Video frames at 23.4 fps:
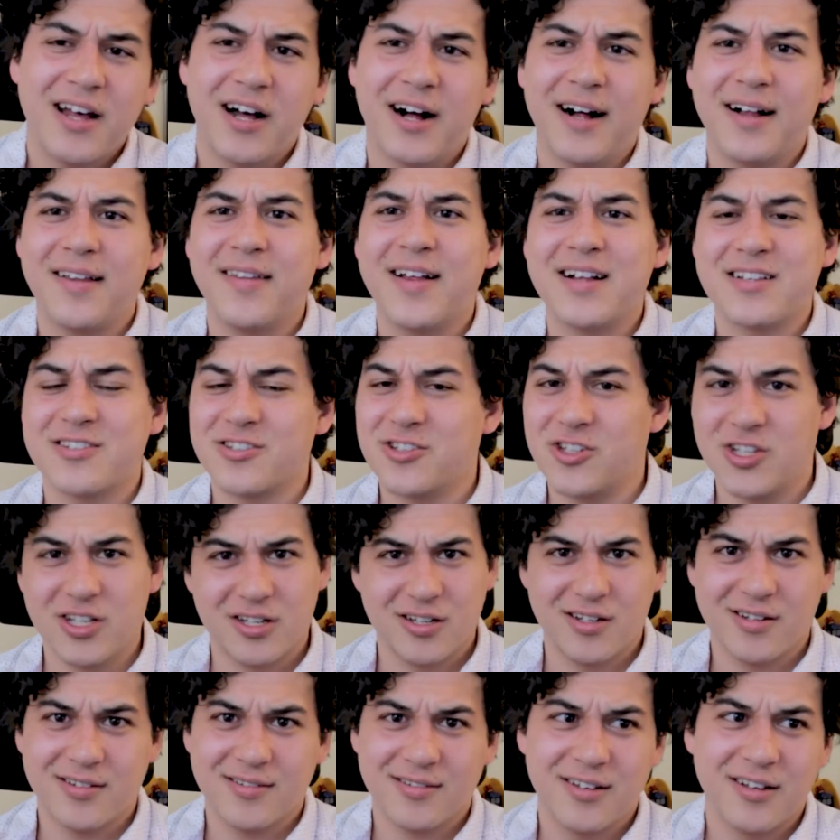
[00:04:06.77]
That's
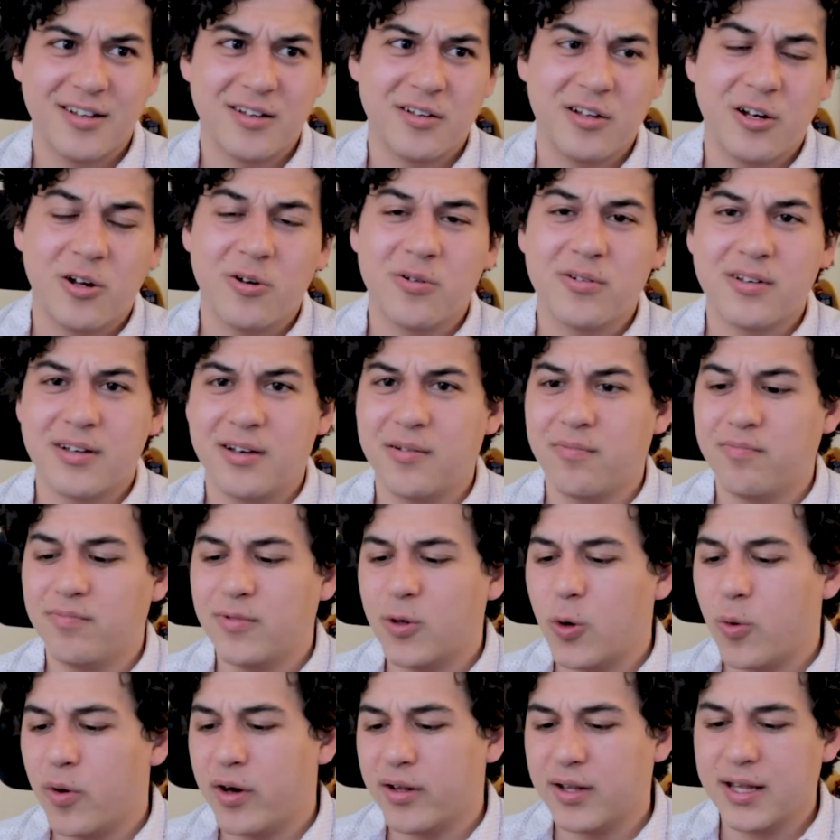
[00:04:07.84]
good.
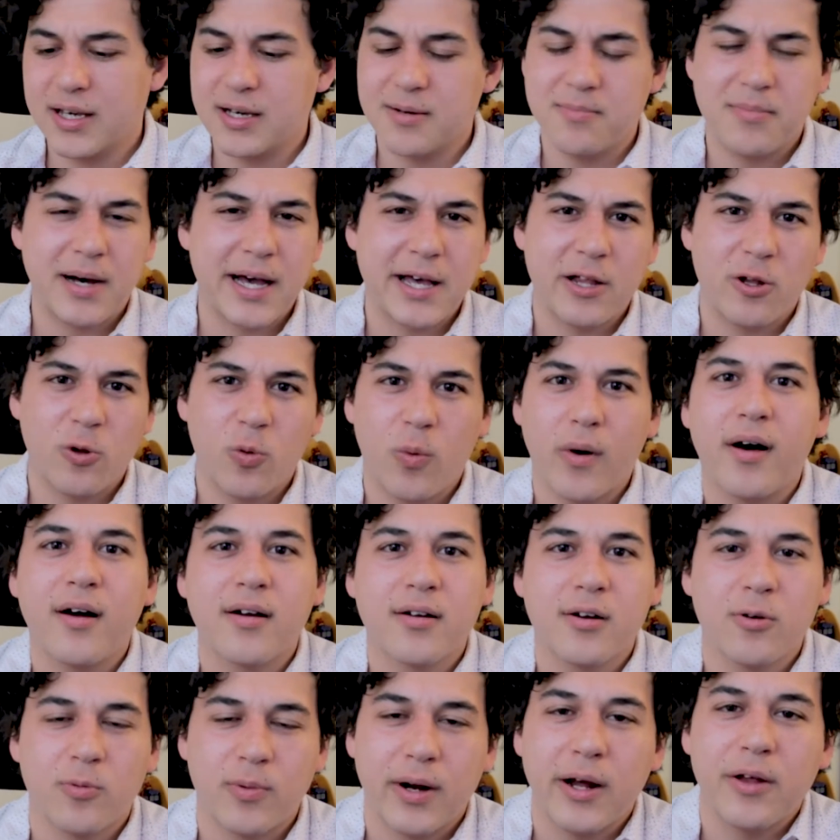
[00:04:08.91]
Go on like a mile
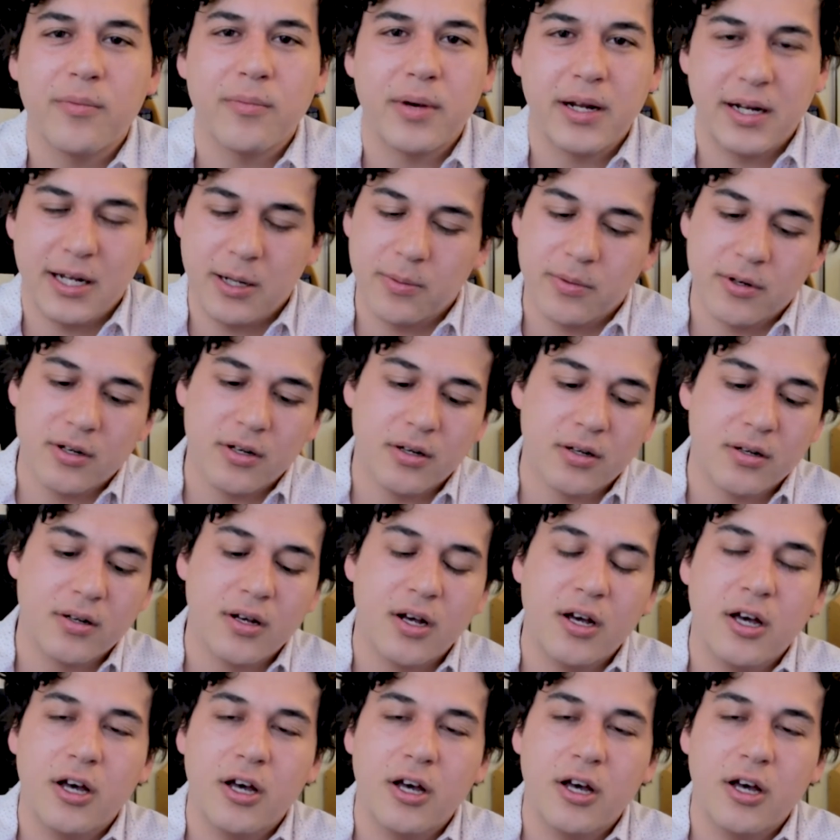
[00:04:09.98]
walk around my neighborhood.